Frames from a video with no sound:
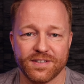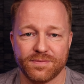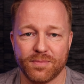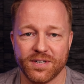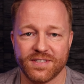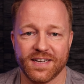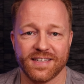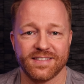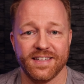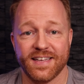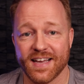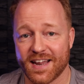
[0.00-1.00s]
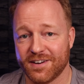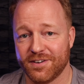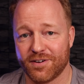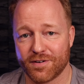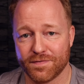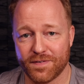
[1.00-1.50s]
as much as the
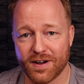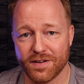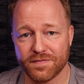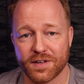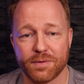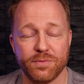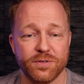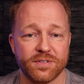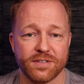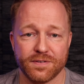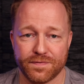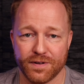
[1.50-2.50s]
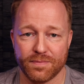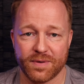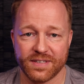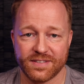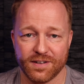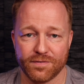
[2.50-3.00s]
Canon R5 that I'm using to film
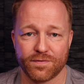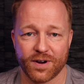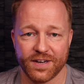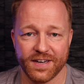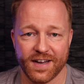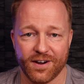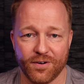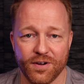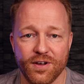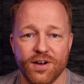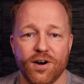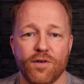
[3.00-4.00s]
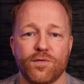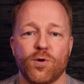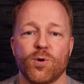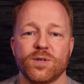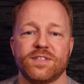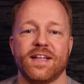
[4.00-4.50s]
myself right now. Of
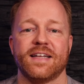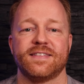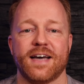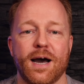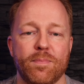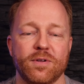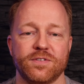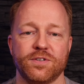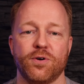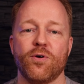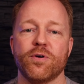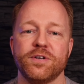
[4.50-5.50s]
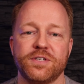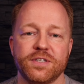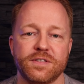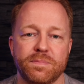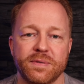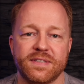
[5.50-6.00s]
course, that's apples and
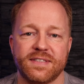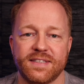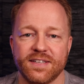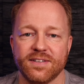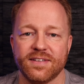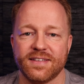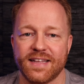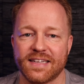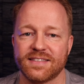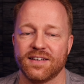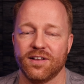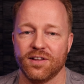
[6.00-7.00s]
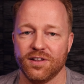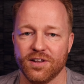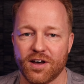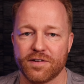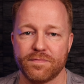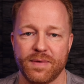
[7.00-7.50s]
oranges, but still, that's a
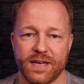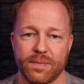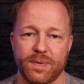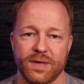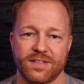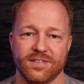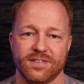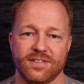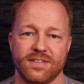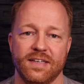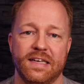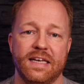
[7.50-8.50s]
lot of megapixels.